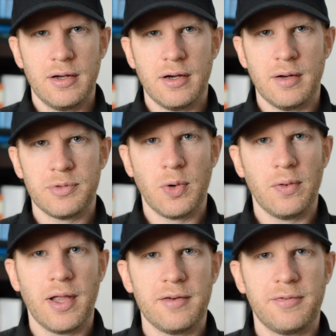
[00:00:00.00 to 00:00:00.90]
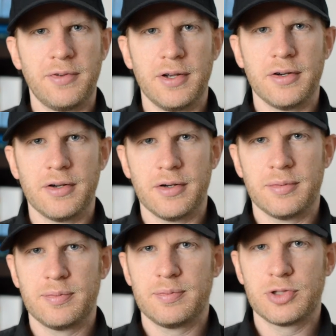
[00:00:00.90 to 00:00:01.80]
Um, don't let
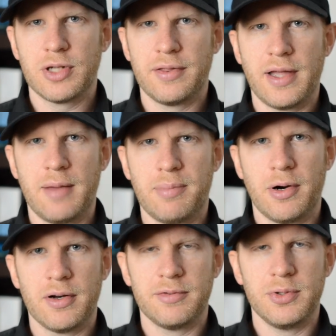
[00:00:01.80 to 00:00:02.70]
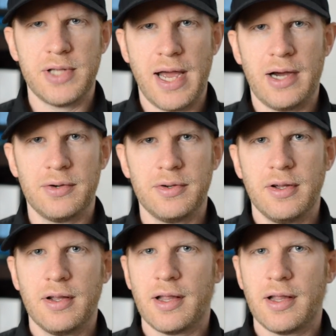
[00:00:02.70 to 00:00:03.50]
fear shut that part of you down.